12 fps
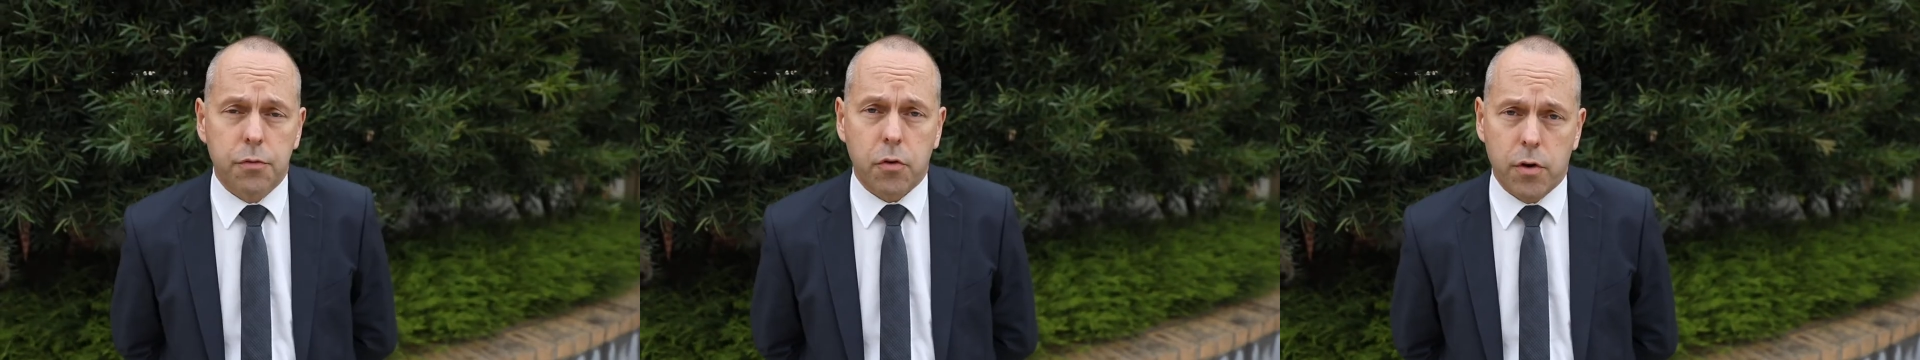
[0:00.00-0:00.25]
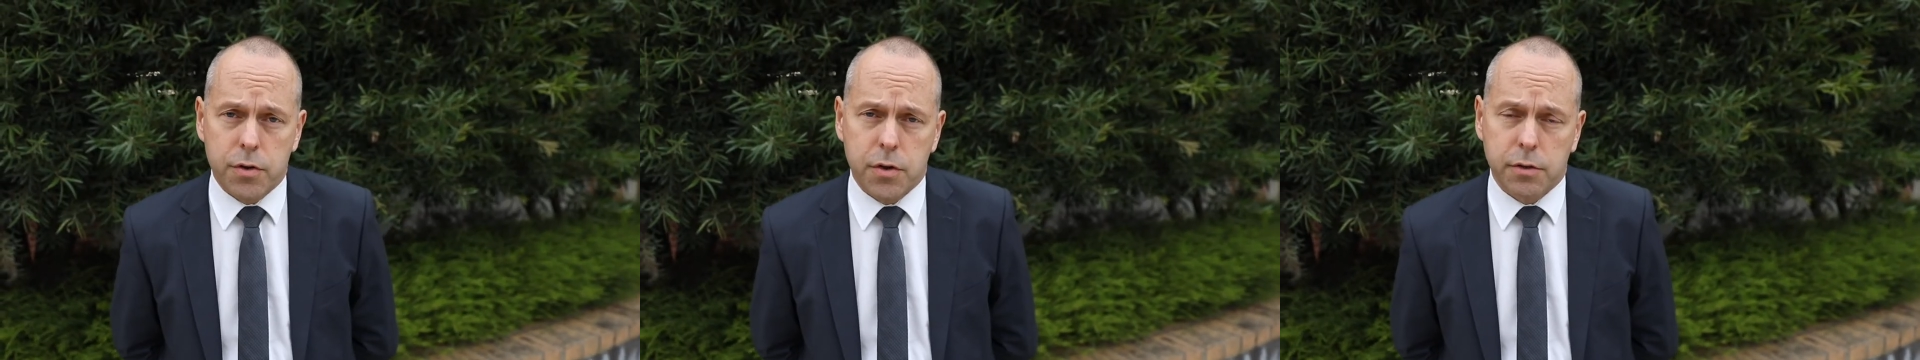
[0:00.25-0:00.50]
of
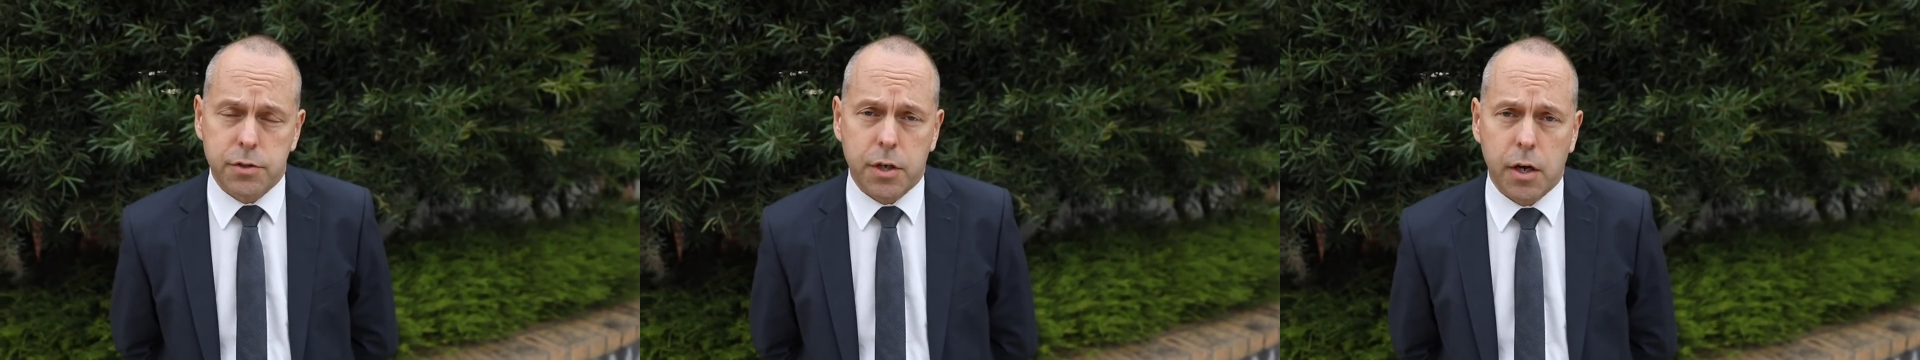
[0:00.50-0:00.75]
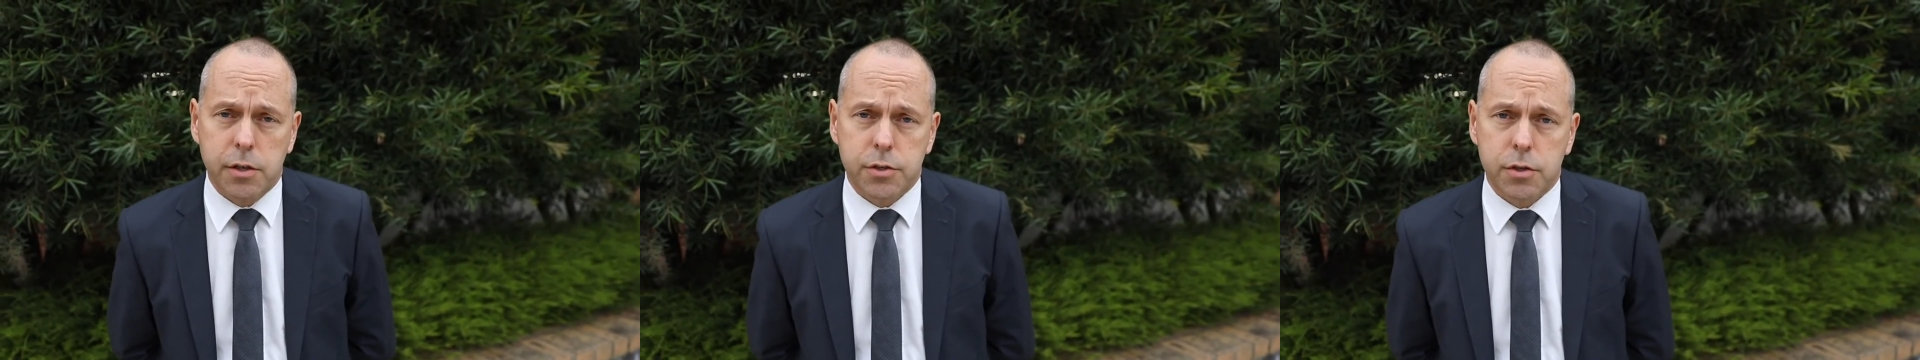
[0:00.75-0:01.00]
Crest
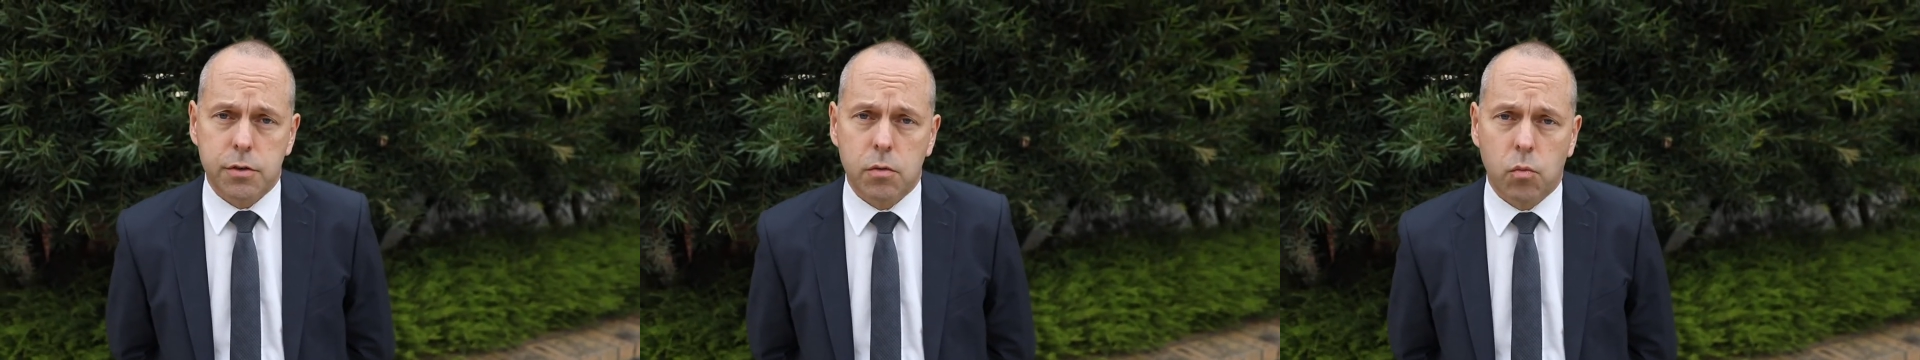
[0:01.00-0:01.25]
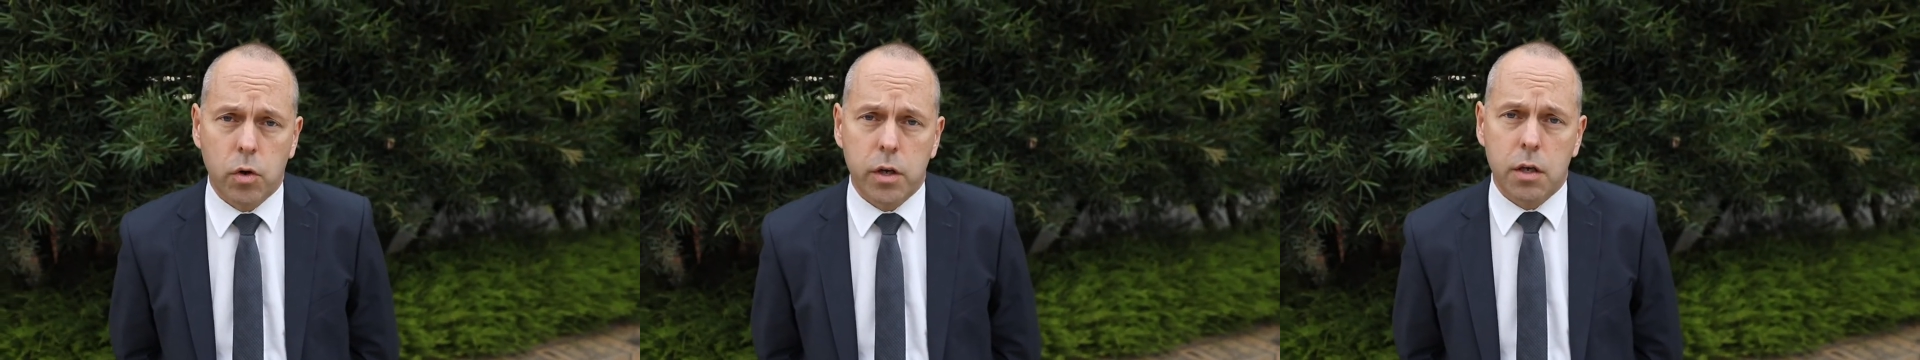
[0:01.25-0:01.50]
Education,
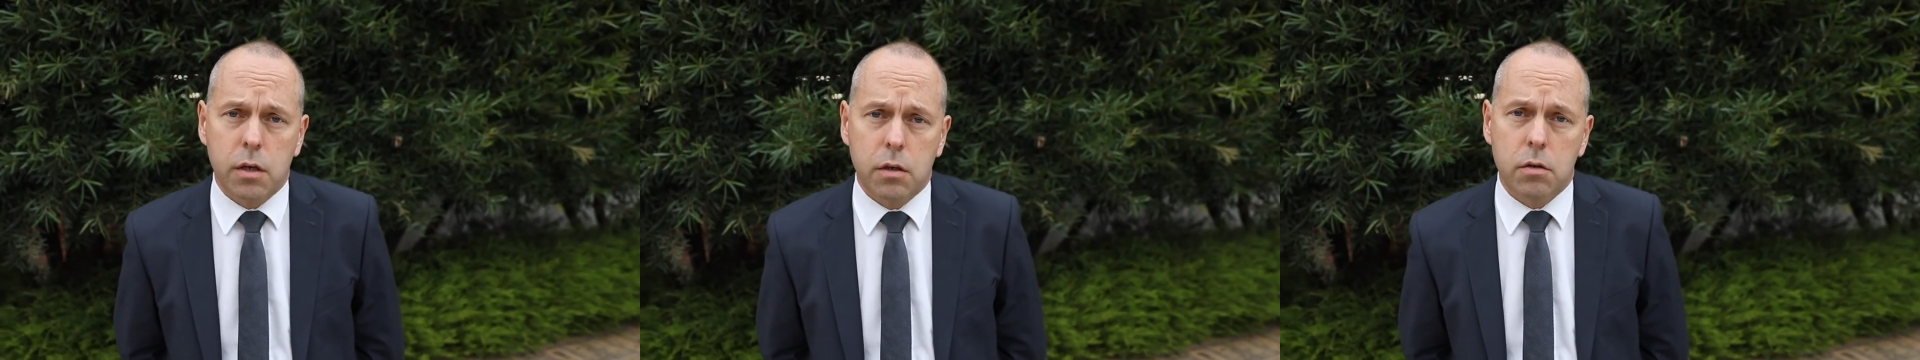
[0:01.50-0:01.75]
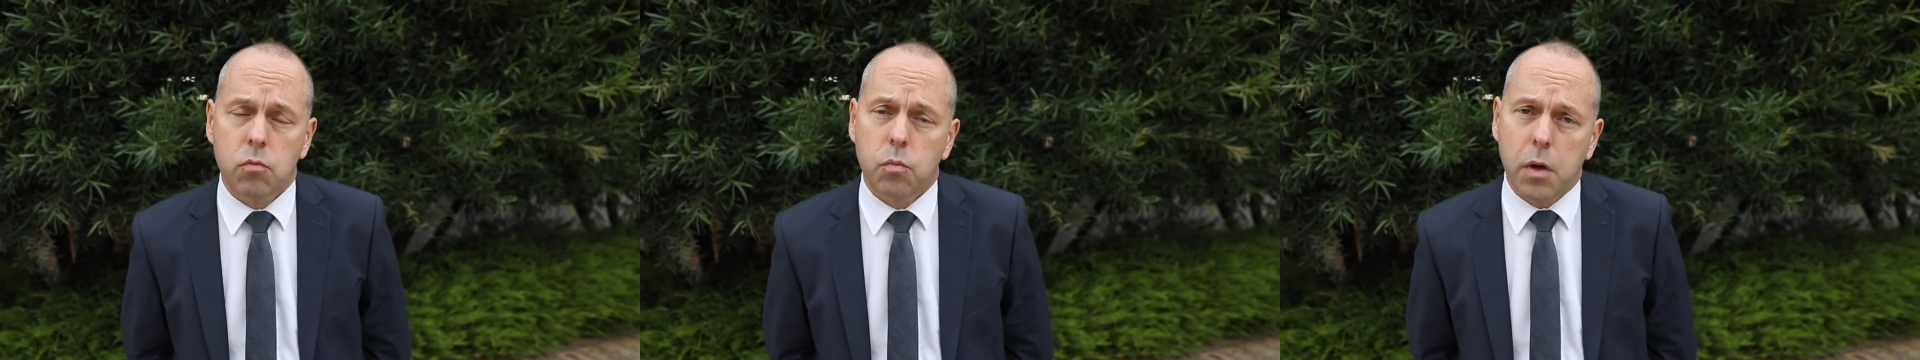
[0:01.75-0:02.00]
we
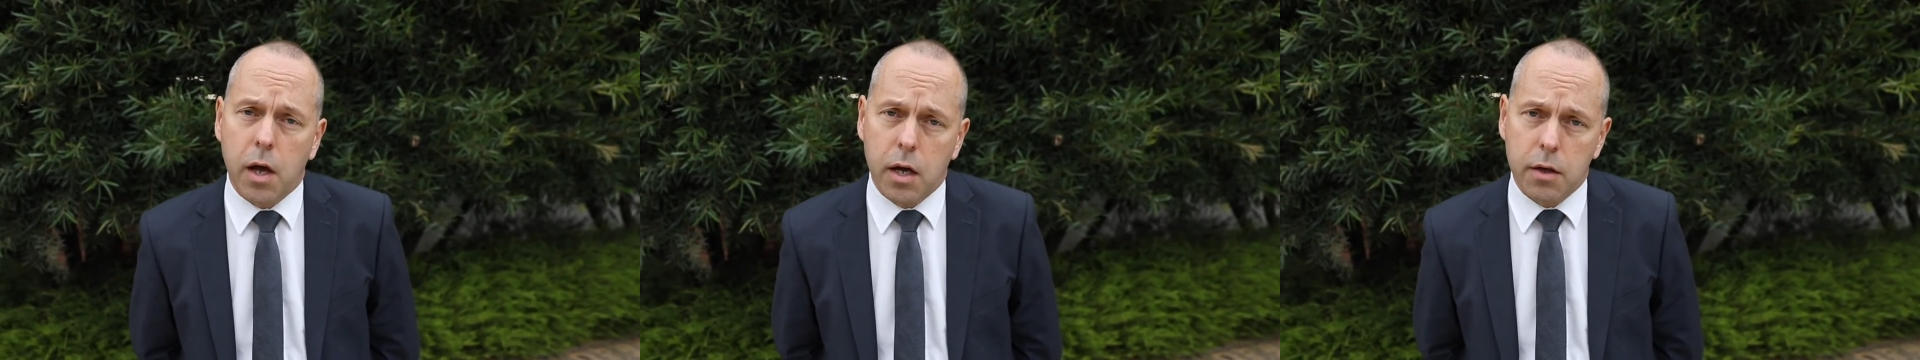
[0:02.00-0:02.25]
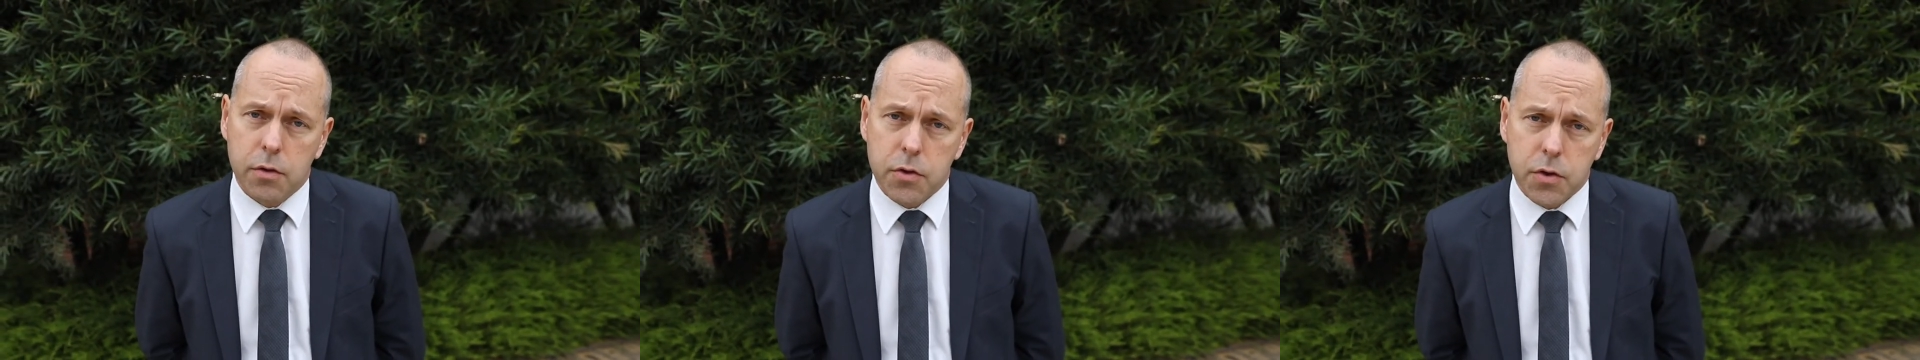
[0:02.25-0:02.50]

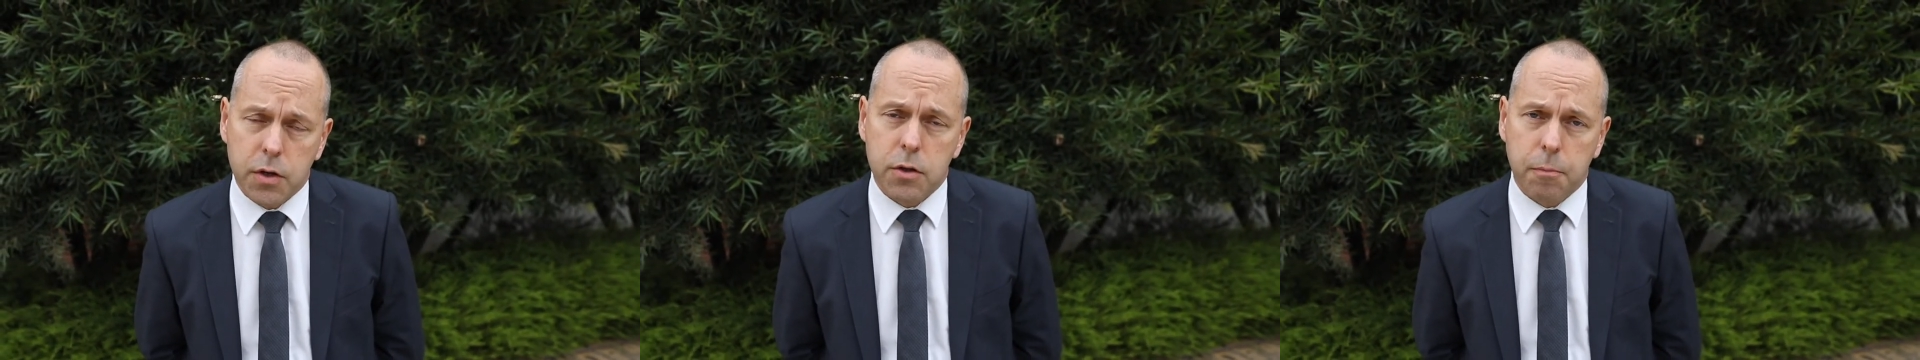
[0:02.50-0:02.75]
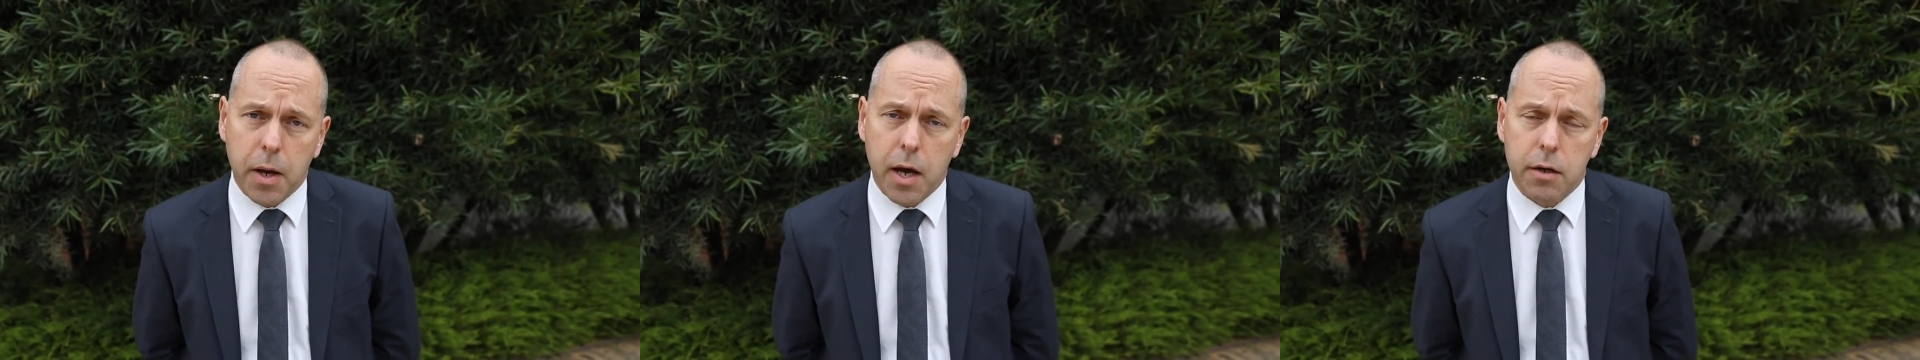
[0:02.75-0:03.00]
seek
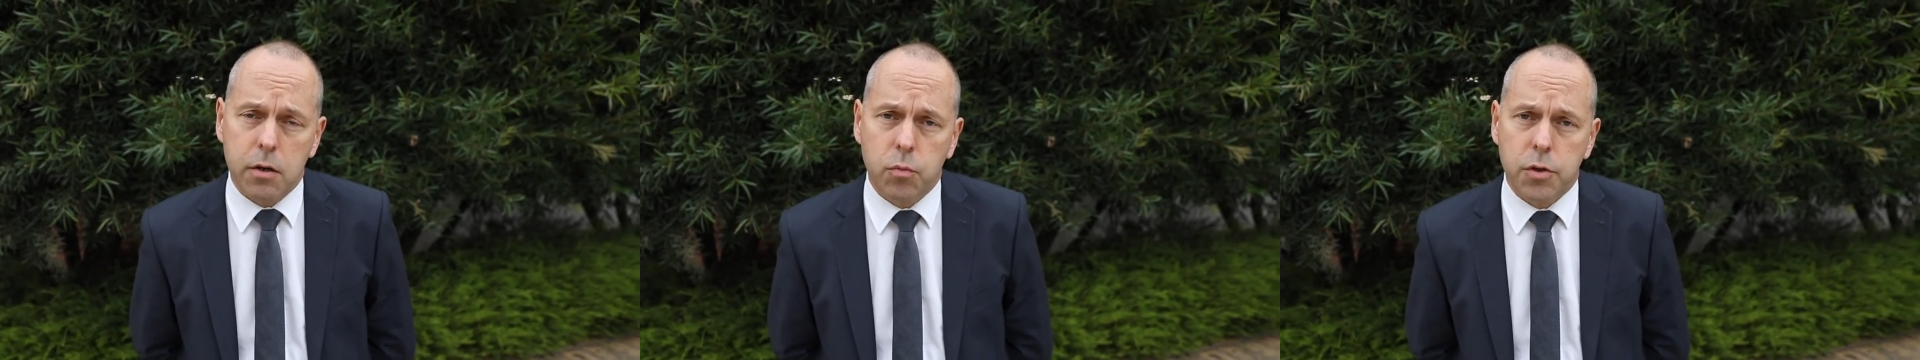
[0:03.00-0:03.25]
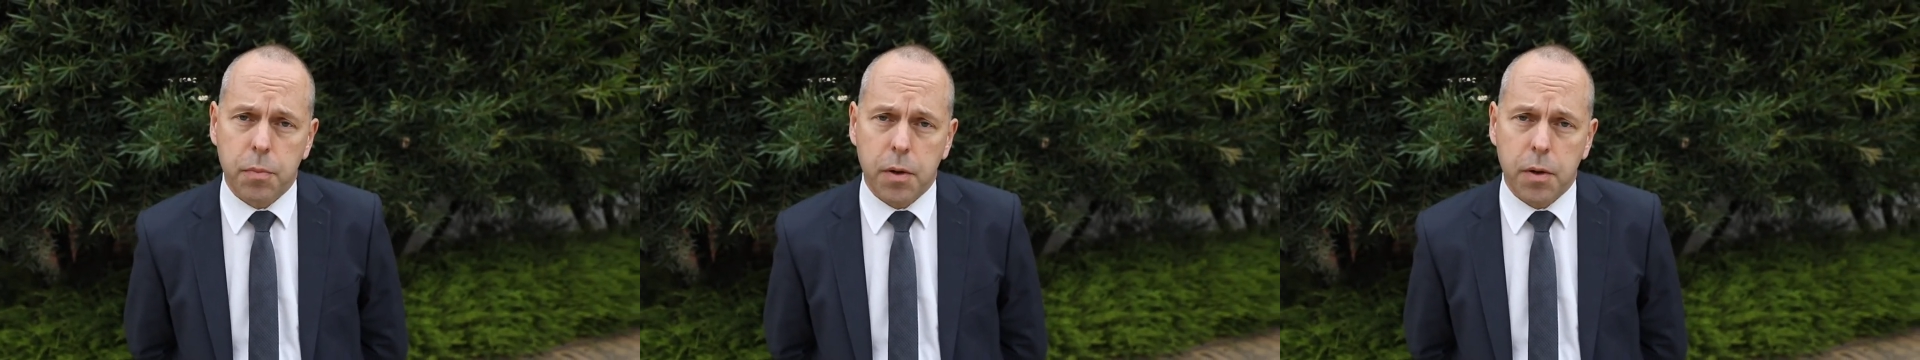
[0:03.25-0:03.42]
to partner with